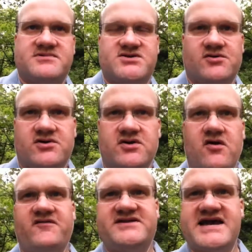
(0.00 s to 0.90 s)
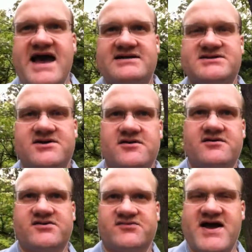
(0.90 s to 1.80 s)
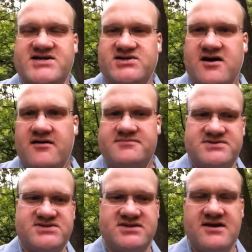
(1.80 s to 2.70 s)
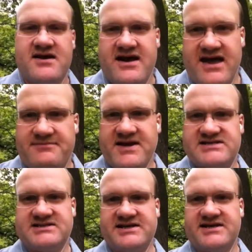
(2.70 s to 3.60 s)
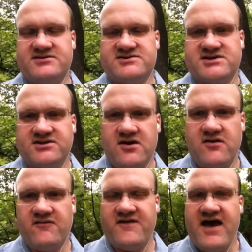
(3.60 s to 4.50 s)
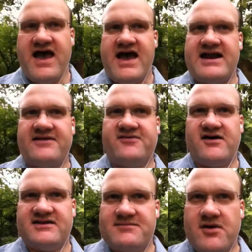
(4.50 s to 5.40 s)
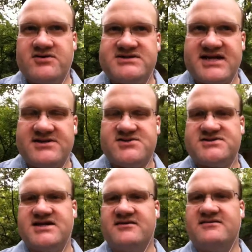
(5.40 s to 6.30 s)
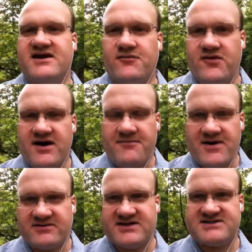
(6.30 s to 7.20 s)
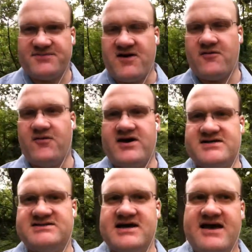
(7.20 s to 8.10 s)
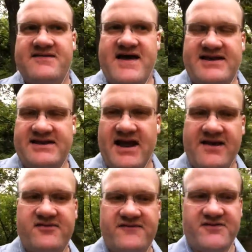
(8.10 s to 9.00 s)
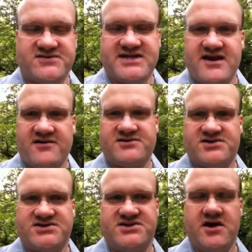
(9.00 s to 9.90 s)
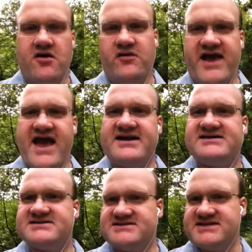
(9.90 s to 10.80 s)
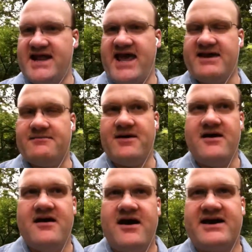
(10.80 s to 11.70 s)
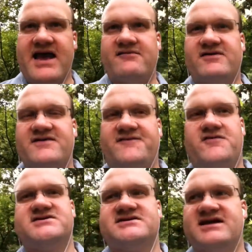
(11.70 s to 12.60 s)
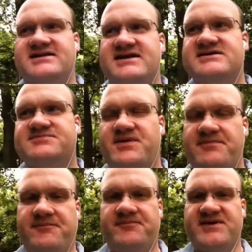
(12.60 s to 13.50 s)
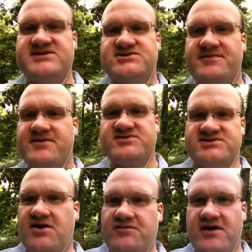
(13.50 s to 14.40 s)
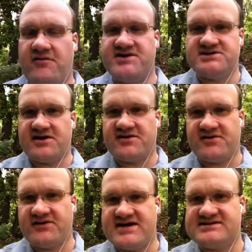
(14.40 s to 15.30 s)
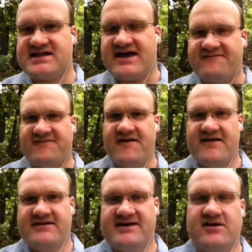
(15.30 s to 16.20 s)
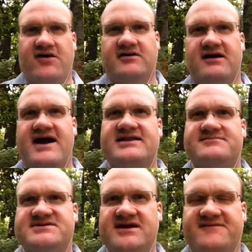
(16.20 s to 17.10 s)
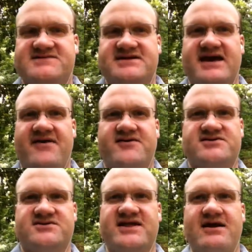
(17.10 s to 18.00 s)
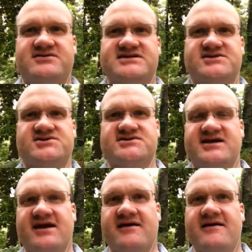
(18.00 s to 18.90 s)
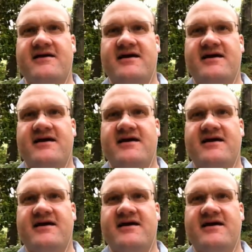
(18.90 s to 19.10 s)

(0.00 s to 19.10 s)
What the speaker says: So Clove attacks her, Thresh comes and basically kills Clove, and I thought the most interesting thing about this part was that neither of those characters know Katniss's name. Again, reinforcing that these tributes don't know each other unless they've, allied themselves together. So that was interesting.